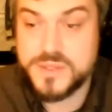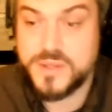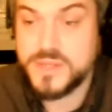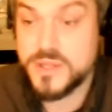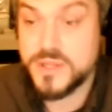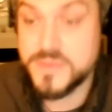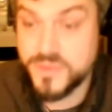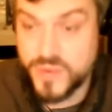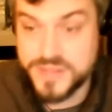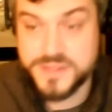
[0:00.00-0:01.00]
in terms
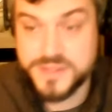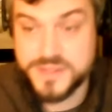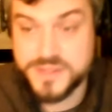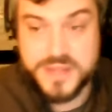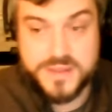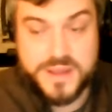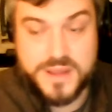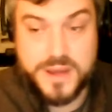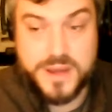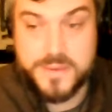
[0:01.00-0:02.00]
of risks, right,
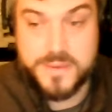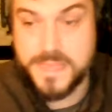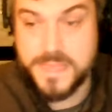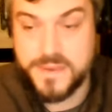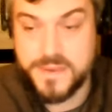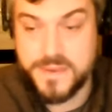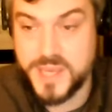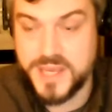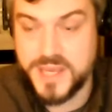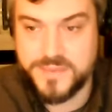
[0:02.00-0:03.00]
there would
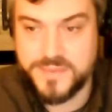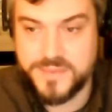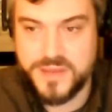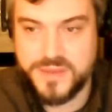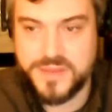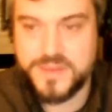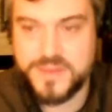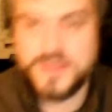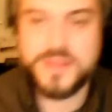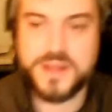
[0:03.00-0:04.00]
be,
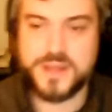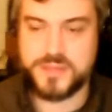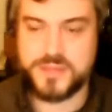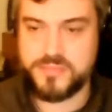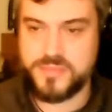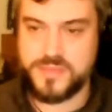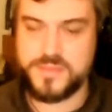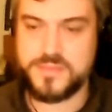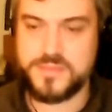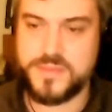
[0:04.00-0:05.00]
the
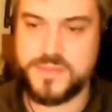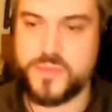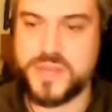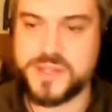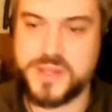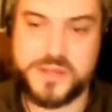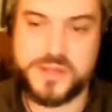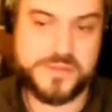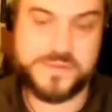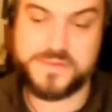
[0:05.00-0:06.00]
risk
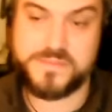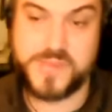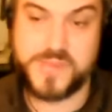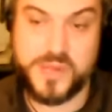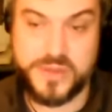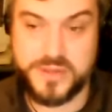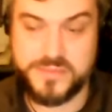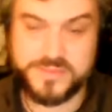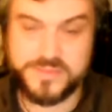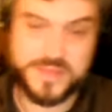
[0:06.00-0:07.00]
of,
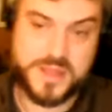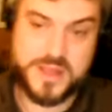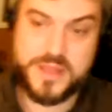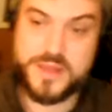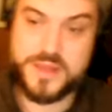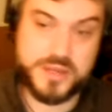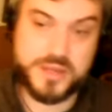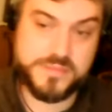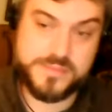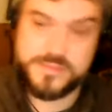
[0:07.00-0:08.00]

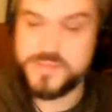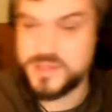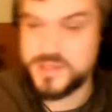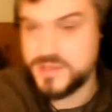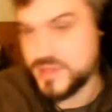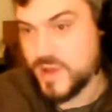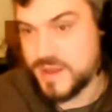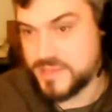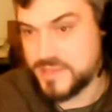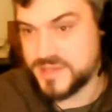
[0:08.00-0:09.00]
the businesses go
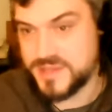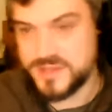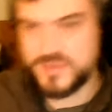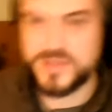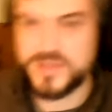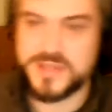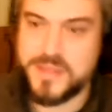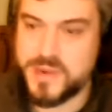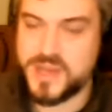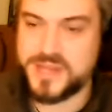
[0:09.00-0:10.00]
out of business, the real
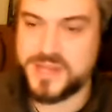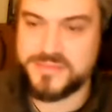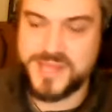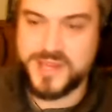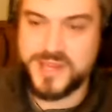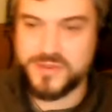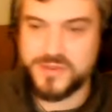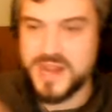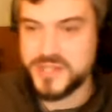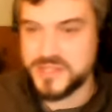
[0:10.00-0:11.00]
estate market,
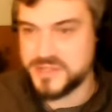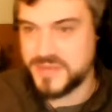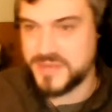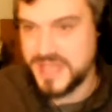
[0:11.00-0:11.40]
crashes, and we can't